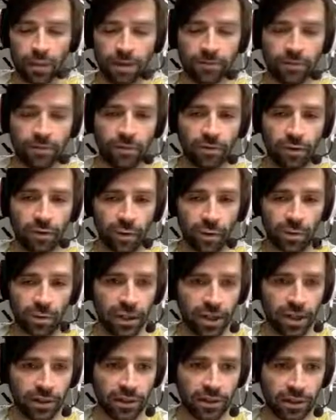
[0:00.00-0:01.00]
and may
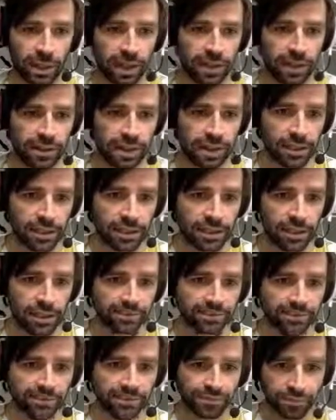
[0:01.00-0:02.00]
well inform your player
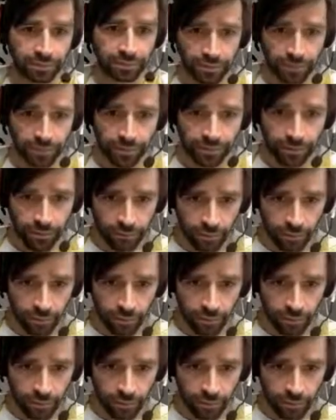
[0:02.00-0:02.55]
utilization.